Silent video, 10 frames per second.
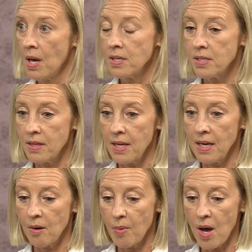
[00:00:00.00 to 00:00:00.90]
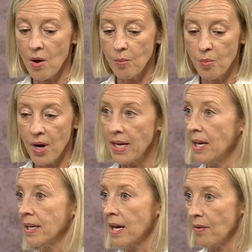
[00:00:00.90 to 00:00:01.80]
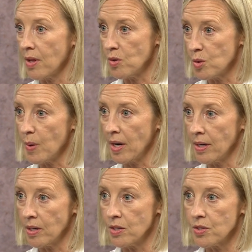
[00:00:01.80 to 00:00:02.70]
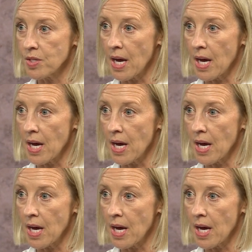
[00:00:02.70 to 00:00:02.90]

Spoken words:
to think about breaking down those barriers?